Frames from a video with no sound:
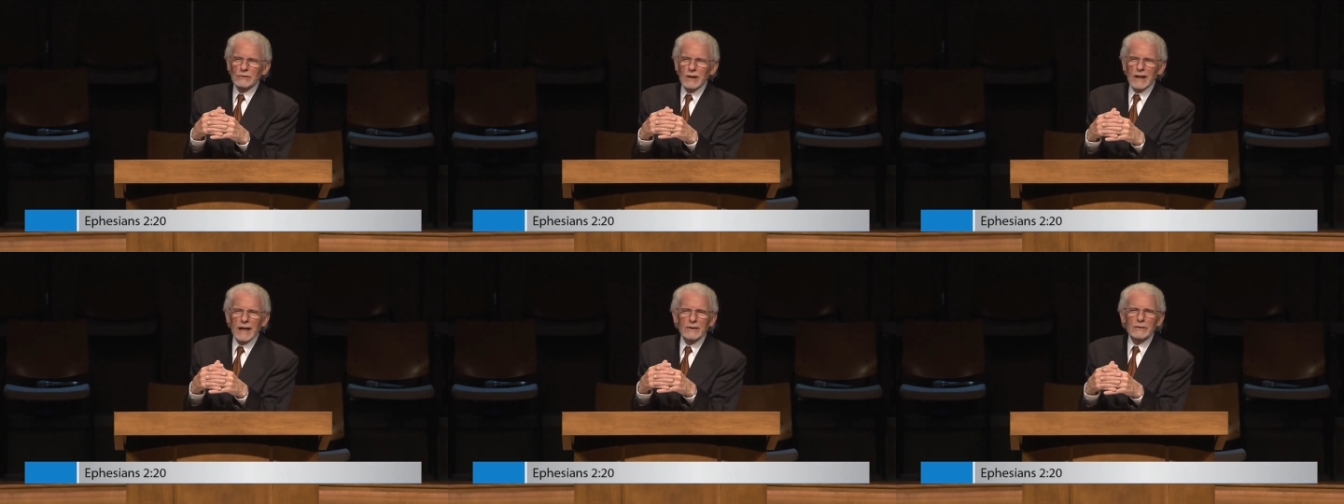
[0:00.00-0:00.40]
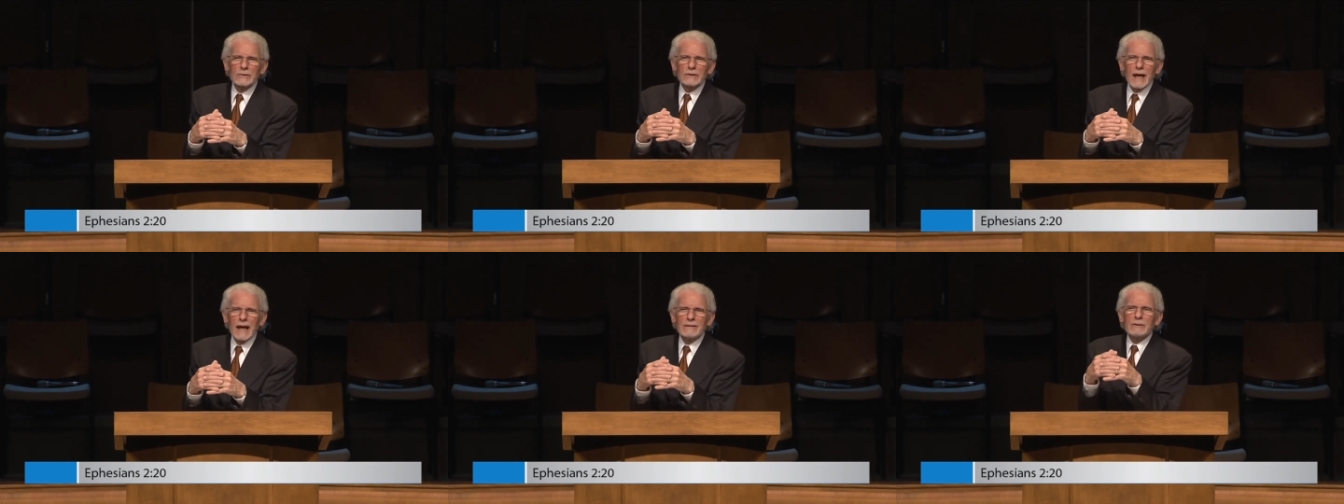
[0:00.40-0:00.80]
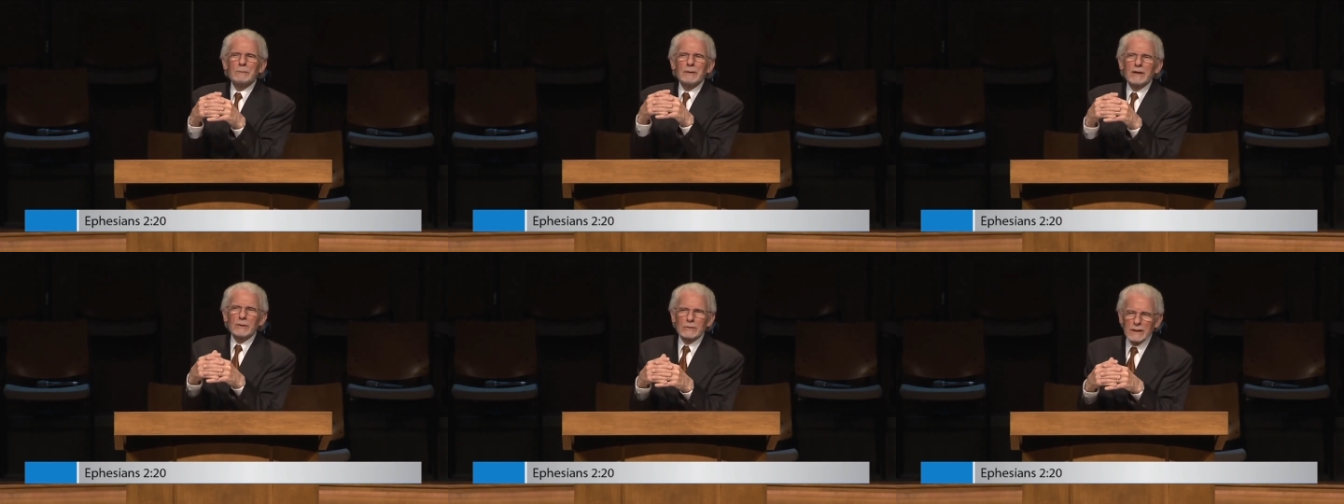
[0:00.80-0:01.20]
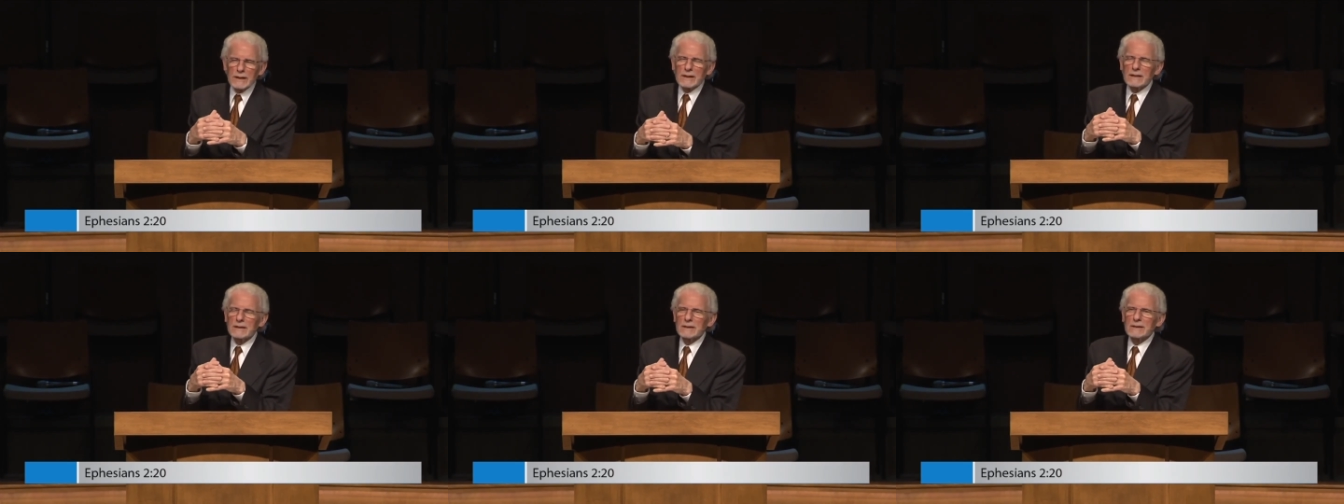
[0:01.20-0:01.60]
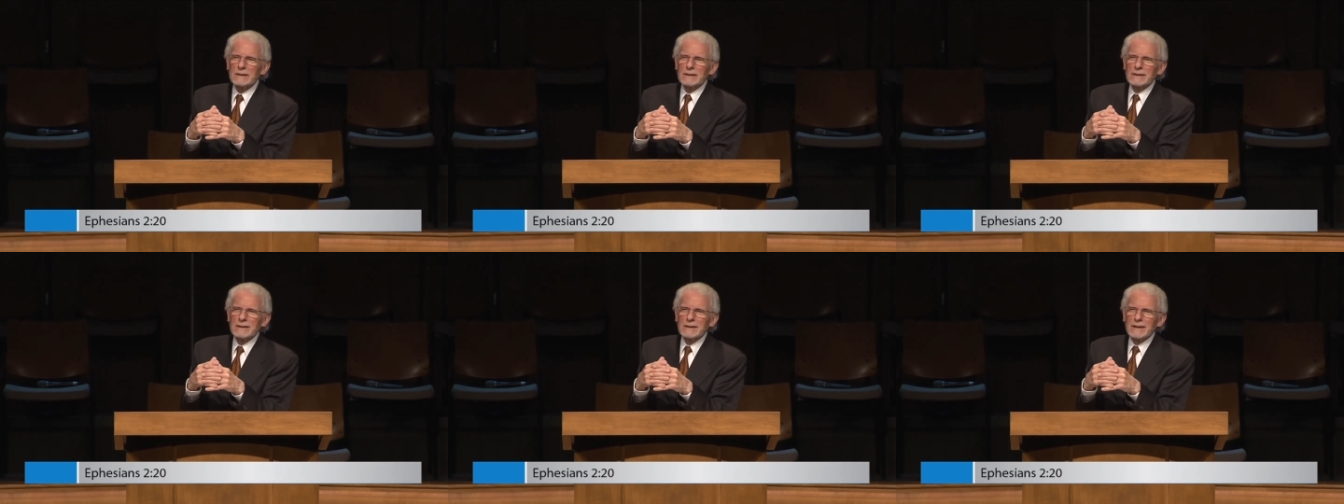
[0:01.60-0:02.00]
it together to have a building,
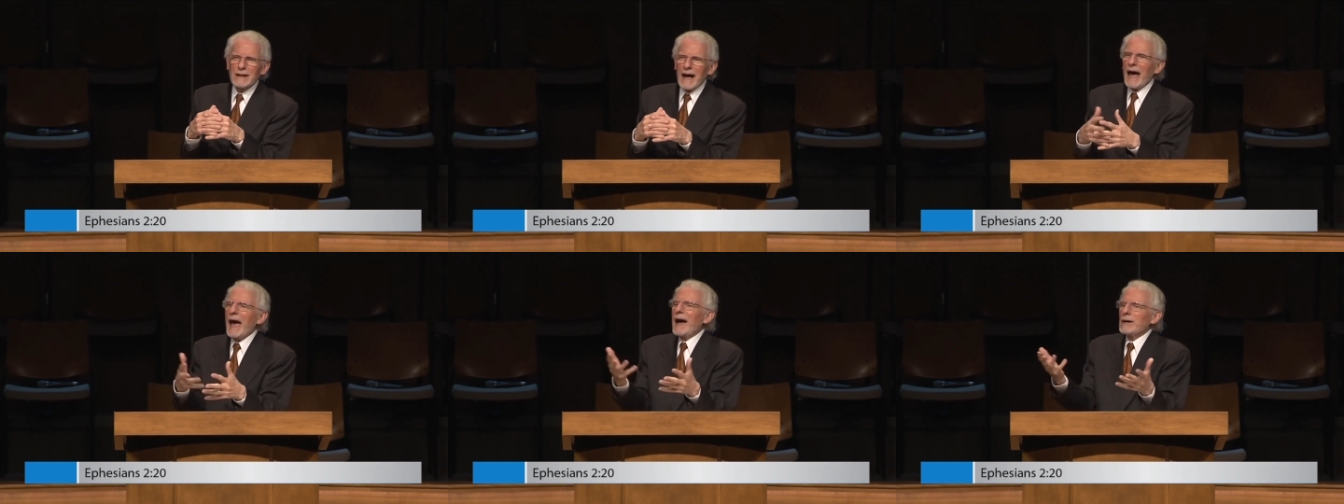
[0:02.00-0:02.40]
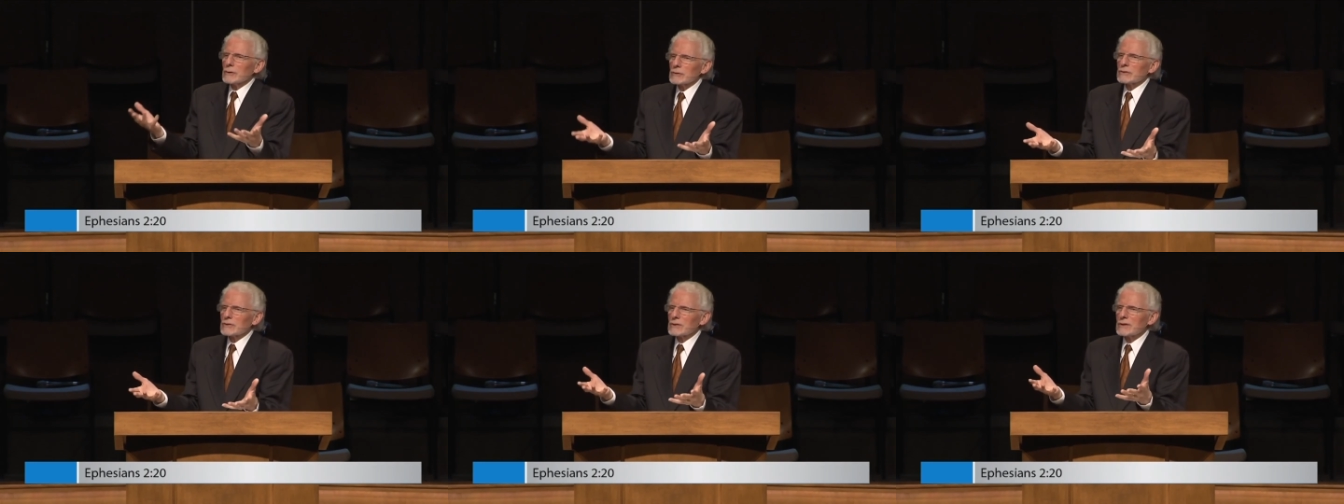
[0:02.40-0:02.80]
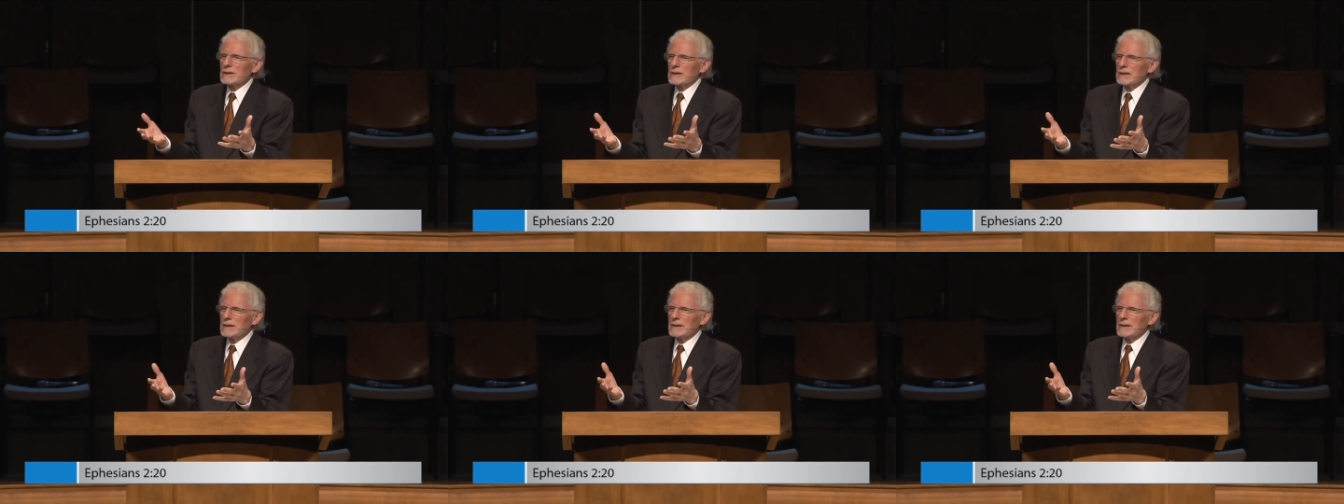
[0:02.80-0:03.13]
a house.